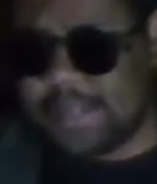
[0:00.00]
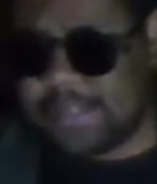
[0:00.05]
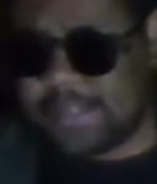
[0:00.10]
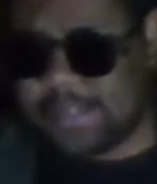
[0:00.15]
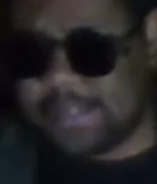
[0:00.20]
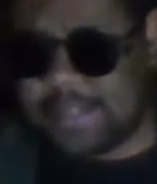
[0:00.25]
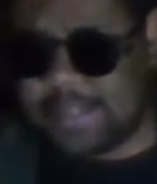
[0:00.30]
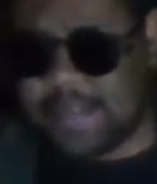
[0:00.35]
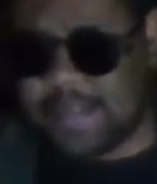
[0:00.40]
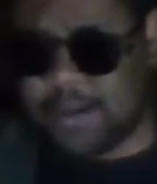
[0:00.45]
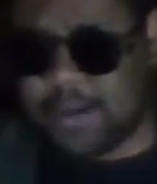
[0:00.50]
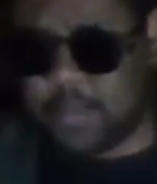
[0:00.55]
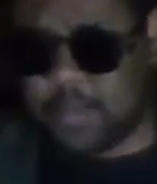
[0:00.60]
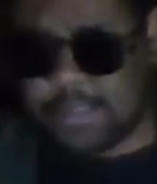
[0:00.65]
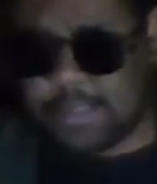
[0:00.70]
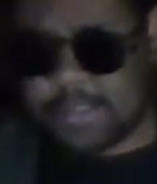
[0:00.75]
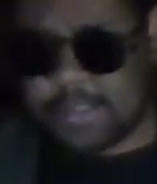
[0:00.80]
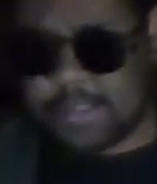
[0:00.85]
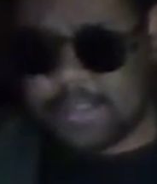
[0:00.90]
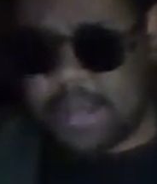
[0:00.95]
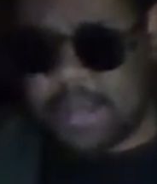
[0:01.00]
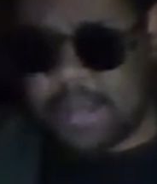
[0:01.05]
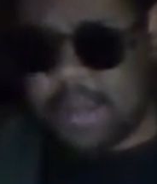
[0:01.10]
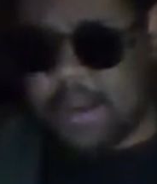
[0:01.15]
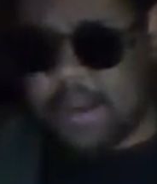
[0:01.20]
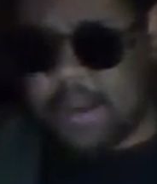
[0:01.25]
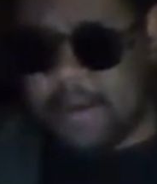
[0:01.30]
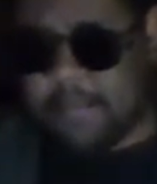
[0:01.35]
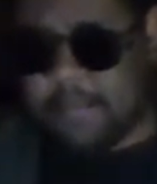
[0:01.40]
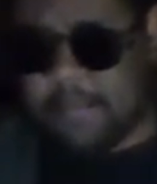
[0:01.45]
Zatanna was
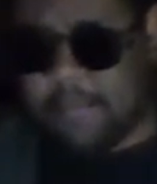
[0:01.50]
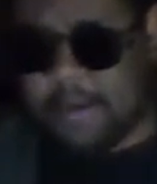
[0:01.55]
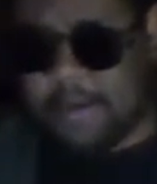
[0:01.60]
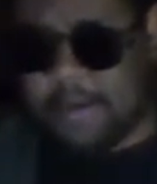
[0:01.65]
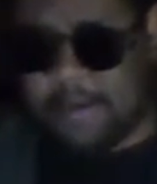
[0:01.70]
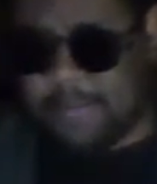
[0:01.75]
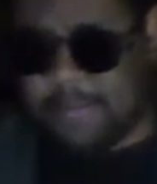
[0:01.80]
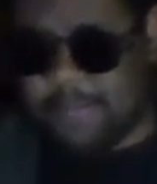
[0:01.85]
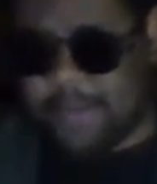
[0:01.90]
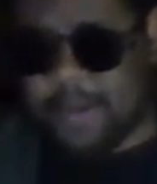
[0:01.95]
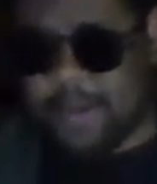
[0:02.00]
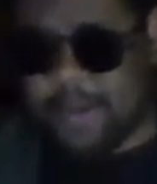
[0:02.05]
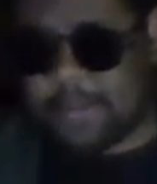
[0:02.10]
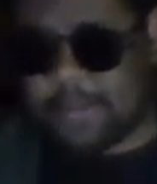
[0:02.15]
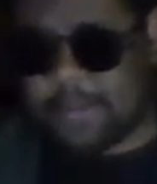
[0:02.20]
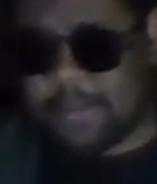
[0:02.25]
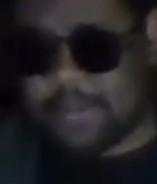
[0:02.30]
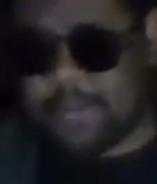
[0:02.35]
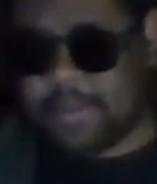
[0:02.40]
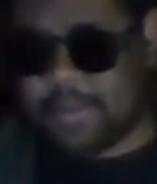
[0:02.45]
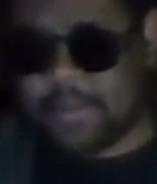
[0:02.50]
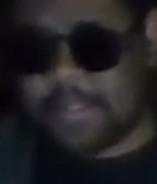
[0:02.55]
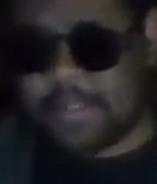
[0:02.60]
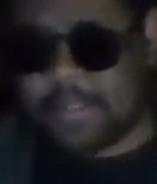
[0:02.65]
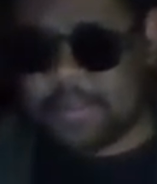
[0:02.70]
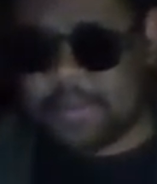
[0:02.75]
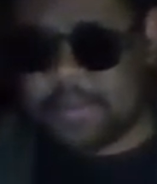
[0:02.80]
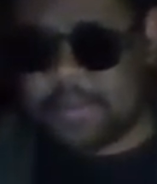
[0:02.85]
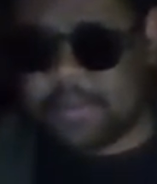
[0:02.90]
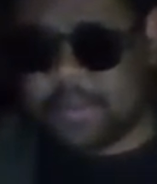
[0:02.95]
pretty forgettable. It sort of
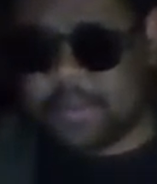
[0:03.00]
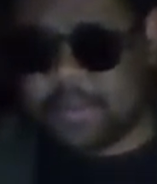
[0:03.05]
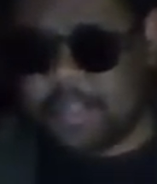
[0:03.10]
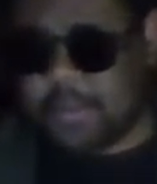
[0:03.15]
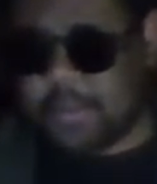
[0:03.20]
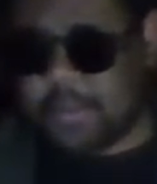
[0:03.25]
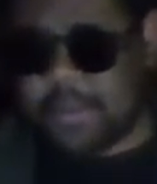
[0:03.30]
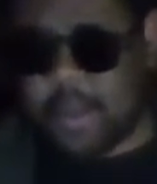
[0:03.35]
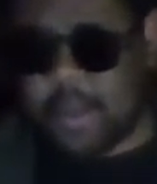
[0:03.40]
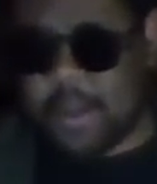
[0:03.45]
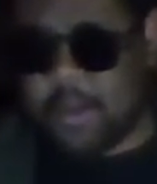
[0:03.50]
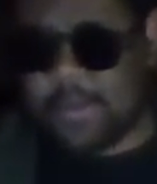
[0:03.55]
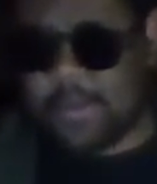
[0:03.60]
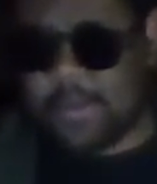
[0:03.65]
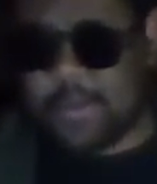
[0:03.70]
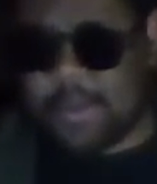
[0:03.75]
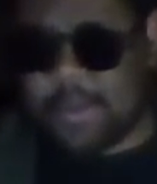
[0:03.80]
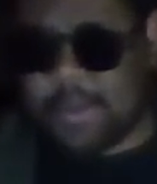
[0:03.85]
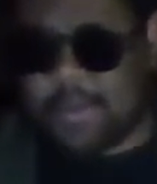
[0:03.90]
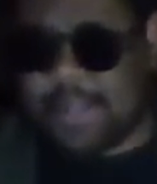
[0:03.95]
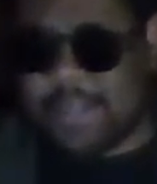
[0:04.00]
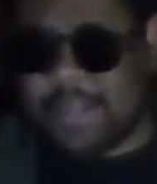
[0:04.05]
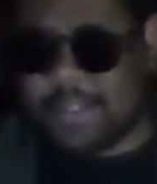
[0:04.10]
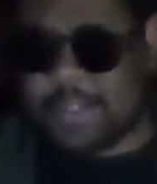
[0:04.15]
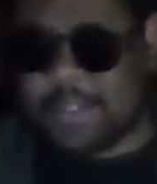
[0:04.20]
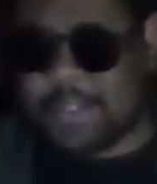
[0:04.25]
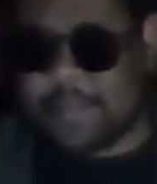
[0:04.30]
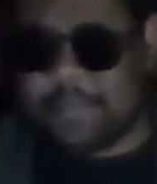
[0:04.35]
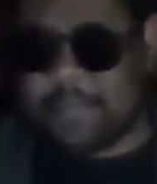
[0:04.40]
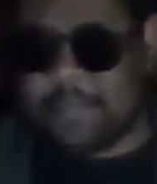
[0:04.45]
just does what they always do with their
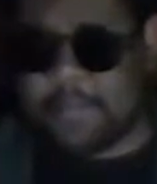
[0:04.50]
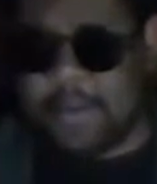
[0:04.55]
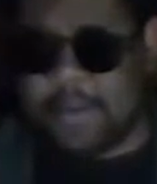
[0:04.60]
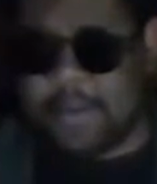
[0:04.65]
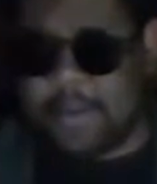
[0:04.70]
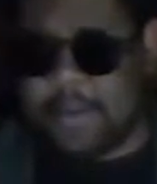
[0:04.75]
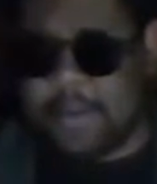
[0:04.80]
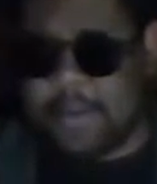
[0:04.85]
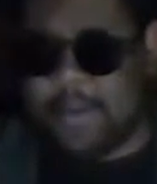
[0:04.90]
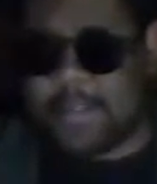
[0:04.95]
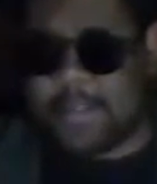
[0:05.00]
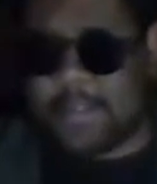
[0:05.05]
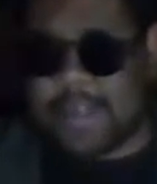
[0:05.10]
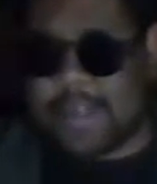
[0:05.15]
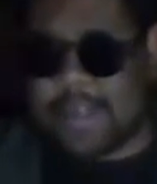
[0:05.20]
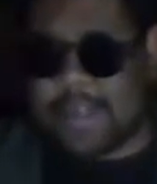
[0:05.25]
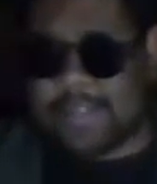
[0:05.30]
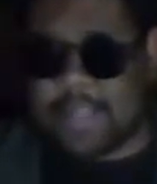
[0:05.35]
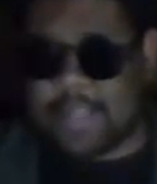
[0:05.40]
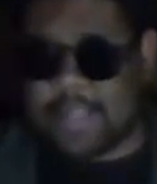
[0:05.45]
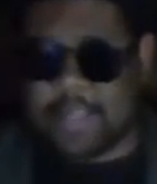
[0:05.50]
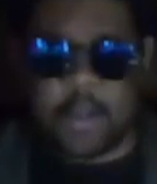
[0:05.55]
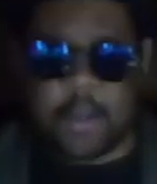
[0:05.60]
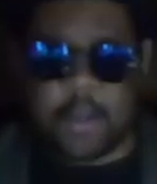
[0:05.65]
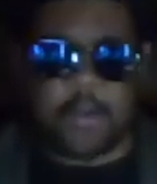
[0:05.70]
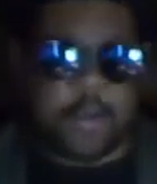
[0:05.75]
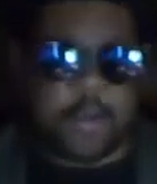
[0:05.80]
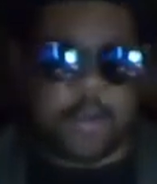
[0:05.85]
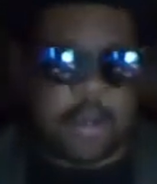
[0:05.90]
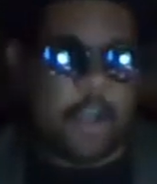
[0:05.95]
relationship. You know, the Tan's like, you know,
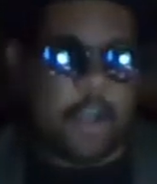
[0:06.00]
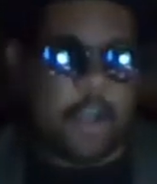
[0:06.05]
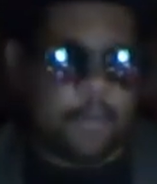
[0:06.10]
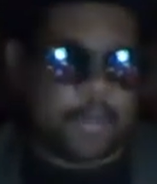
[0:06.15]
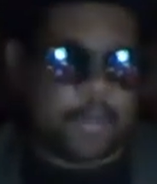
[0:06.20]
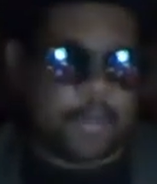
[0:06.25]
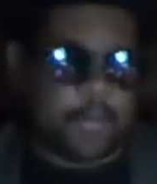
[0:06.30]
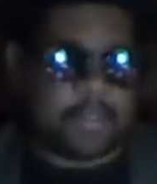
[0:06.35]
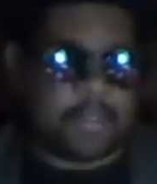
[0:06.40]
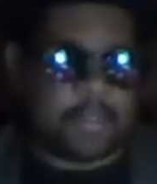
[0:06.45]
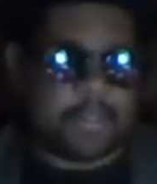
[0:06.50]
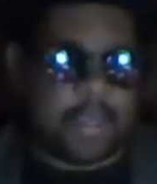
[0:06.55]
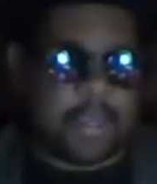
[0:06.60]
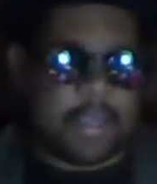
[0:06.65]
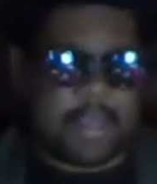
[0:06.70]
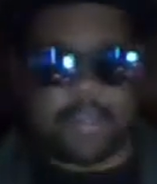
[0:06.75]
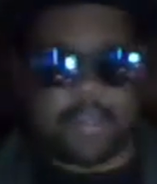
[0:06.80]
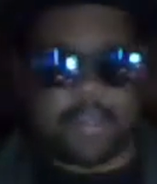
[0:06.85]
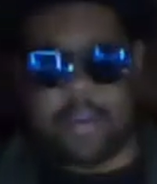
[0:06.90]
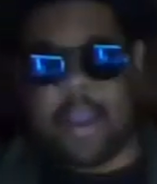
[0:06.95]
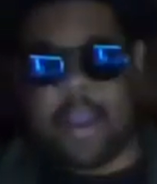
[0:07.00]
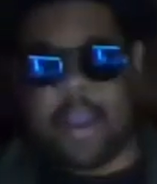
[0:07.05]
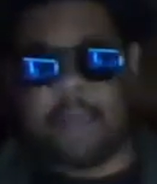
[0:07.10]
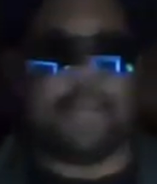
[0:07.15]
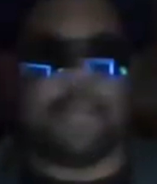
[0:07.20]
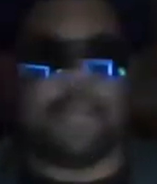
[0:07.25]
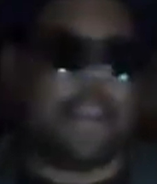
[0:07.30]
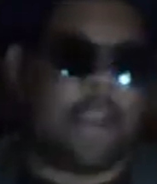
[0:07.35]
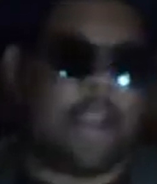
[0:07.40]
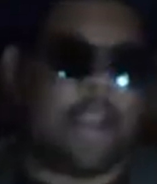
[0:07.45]
you're gonna help me do this thing, and then I'm
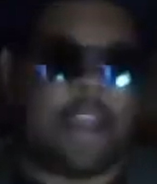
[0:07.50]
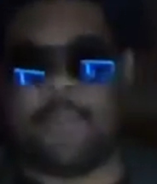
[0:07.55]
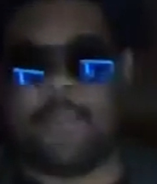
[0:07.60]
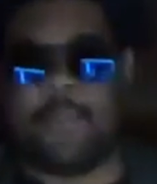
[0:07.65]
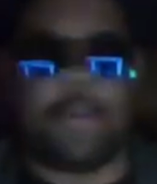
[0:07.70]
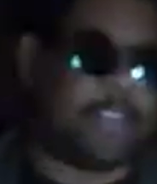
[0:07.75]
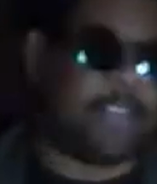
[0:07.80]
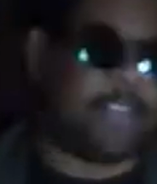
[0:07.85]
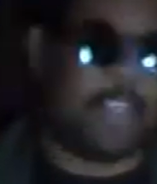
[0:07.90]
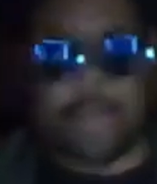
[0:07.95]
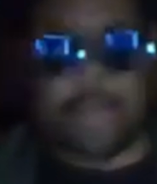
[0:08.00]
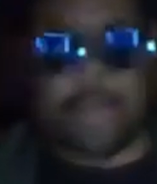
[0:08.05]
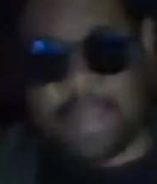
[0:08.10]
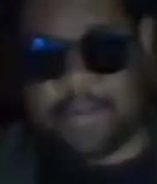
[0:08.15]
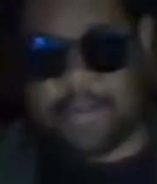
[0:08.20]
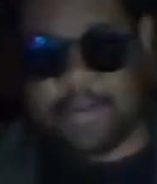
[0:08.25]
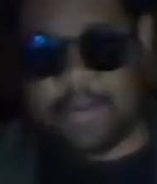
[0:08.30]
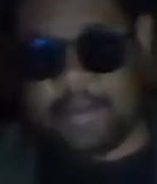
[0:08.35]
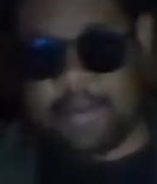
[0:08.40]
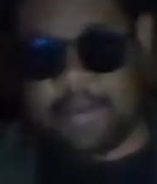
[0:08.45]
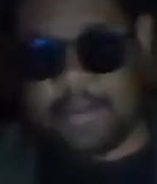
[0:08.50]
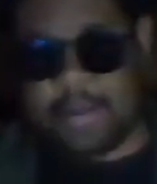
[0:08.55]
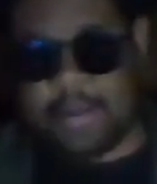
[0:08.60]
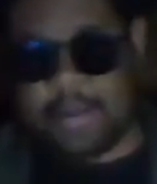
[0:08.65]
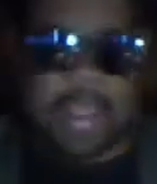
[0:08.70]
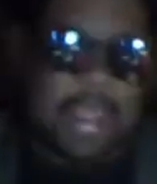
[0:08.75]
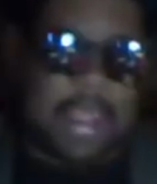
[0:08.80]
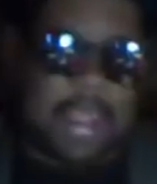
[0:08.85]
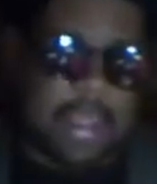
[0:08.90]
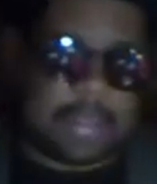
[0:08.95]
ne- I never want to see you again.
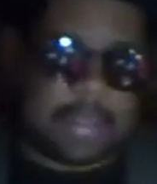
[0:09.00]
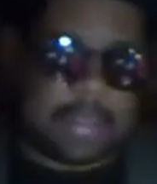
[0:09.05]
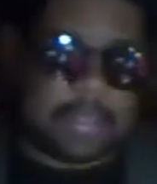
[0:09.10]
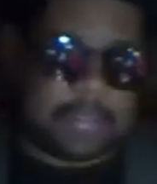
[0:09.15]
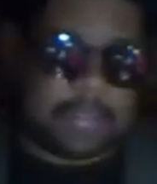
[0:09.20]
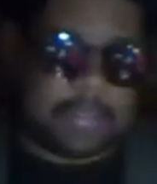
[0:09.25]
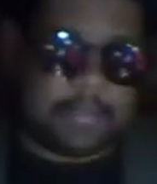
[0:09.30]
And